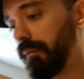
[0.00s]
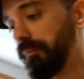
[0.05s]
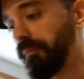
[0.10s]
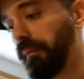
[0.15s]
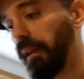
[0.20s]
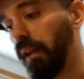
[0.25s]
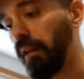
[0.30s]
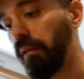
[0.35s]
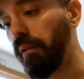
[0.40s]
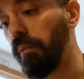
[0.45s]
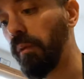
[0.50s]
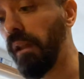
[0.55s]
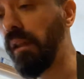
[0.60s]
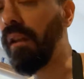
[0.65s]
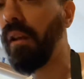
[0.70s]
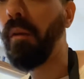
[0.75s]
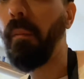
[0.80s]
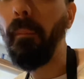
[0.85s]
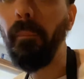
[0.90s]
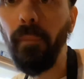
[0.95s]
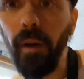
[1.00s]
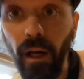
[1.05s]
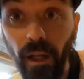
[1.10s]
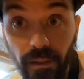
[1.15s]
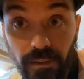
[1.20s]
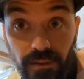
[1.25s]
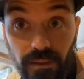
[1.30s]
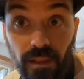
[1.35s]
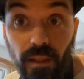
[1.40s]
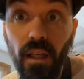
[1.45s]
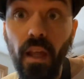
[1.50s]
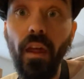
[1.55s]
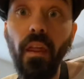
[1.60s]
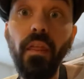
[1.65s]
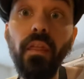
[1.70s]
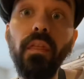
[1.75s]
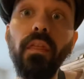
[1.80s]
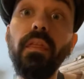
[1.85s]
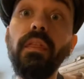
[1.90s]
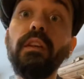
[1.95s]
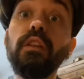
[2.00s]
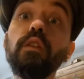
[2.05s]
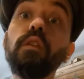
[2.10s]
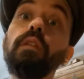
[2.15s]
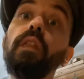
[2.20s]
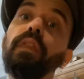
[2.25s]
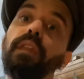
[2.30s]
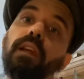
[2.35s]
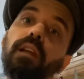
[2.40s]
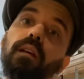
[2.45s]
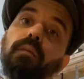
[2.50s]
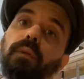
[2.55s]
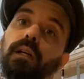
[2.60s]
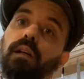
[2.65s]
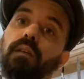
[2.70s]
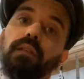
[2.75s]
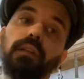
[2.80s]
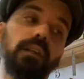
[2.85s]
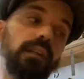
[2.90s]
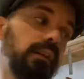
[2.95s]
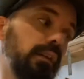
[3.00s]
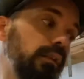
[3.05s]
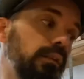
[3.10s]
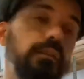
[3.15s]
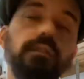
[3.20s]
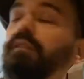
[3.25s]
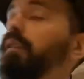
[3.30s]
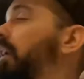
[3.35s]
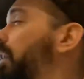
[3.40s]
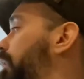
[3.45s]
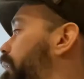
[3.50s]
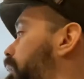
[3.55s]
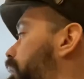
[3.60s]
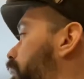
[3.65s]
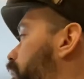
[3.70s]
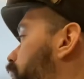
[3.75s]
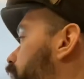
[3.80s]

out the window. But the good thing about it is, and this